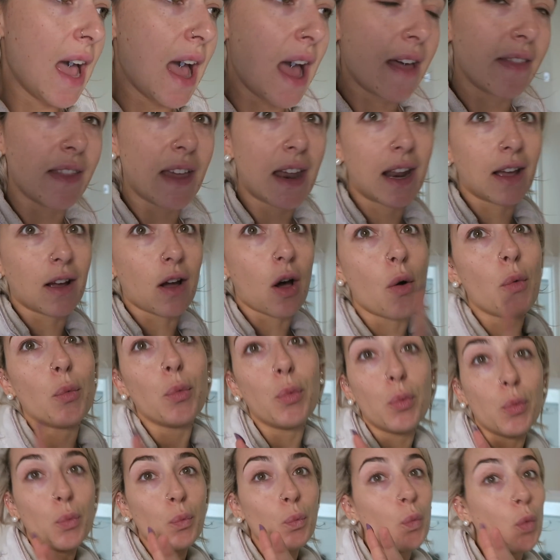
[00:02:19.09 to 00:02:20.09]
And then I
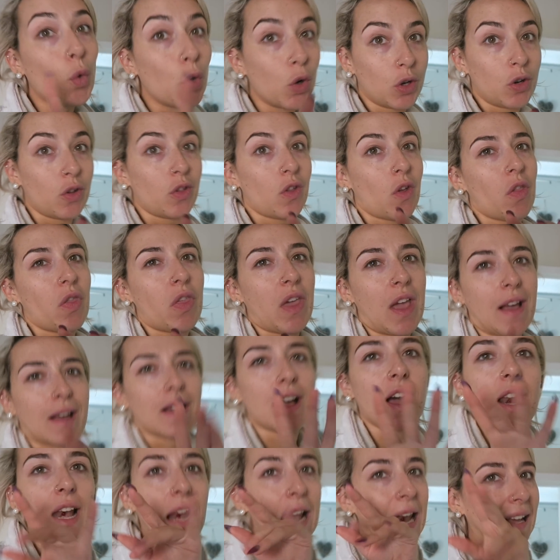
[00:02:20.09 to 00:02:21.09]
got one other thing,
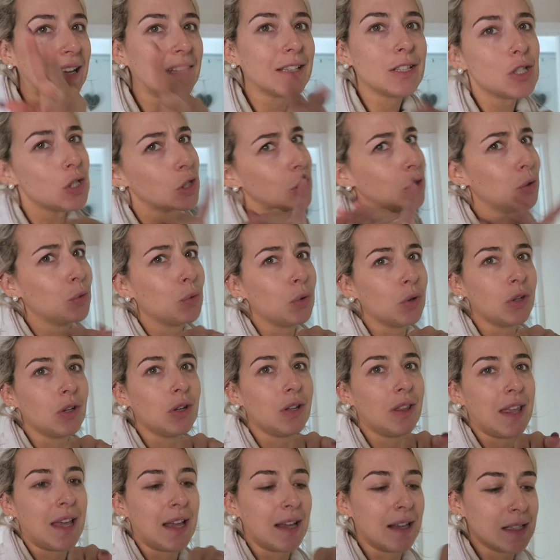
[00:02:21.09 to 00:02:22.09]
kind of like two
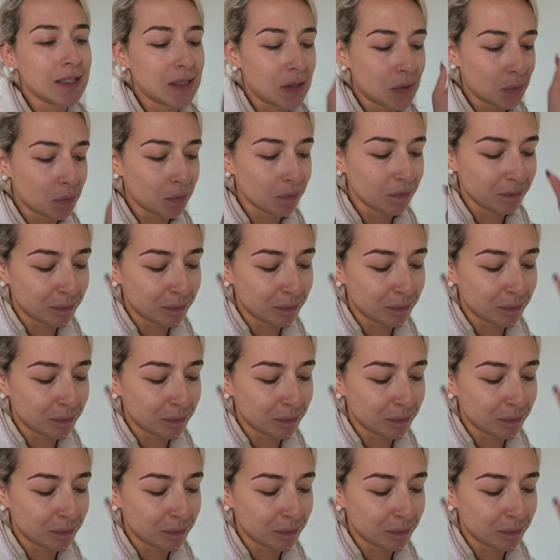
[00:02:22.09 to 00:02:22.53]
other things,